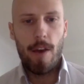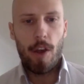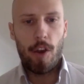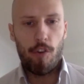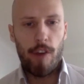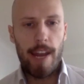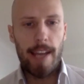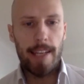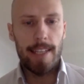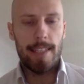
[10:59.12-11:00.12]

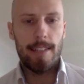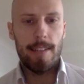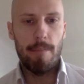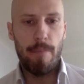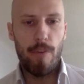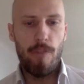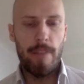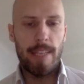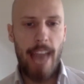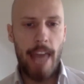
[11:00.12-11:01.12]
created this move,
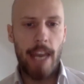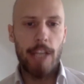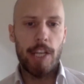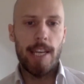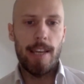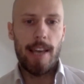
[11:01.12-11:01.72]
this energy,